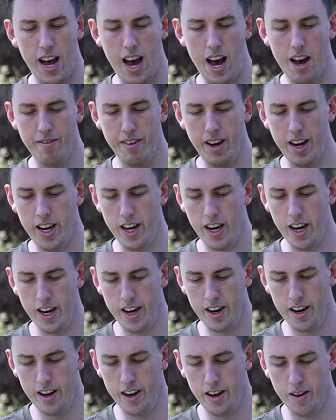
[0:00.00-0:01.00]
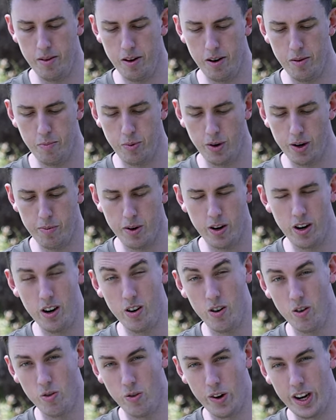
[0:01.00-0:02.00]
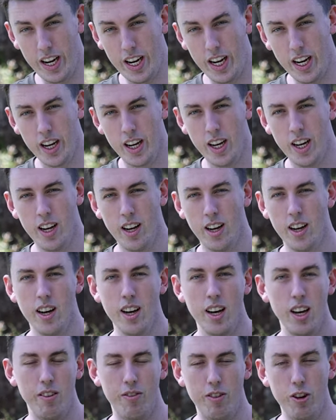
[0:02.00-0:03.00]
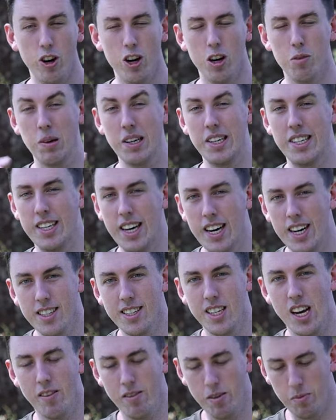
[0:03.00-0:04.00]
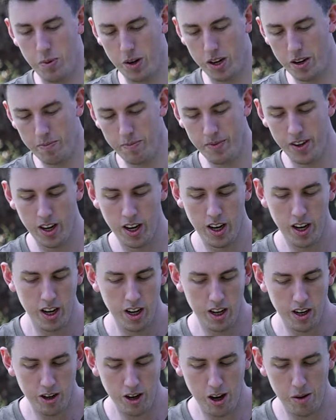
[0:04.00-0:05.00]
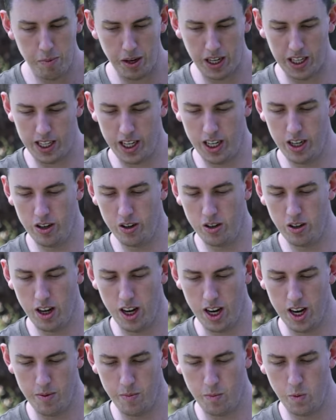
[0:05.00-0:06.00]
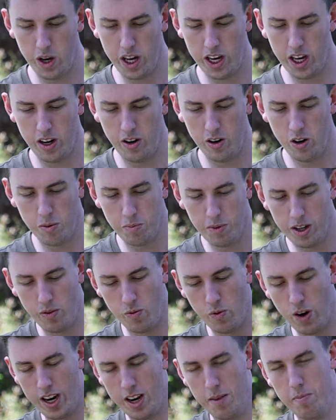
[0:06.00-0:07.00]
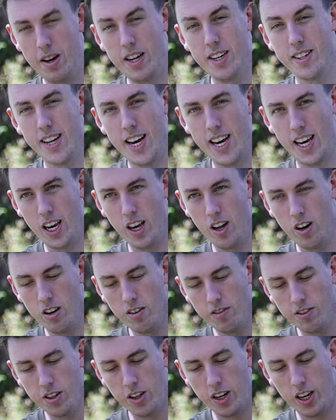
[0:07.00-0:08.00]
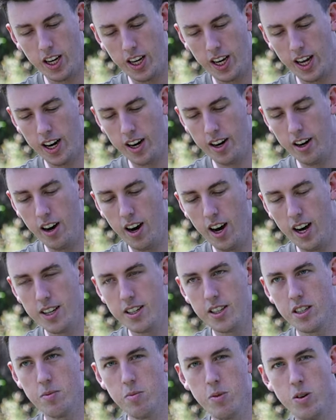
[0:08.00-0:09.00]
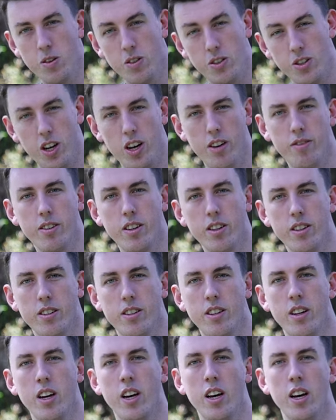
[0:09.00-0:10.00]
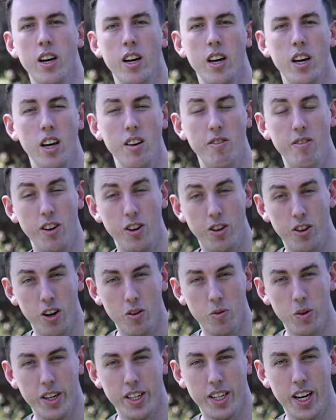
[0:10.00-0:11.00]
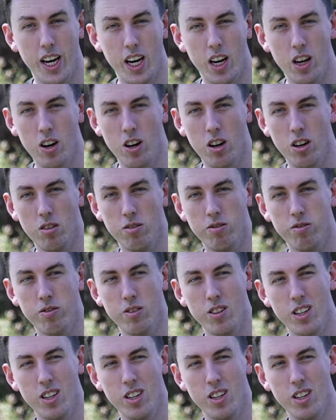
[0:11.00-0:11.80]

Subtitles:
a brim on it already. If your helmet does have a brim, no big deal. We normally recommend taking it off so you can get a nice smooth surface. If you don't want to take it off,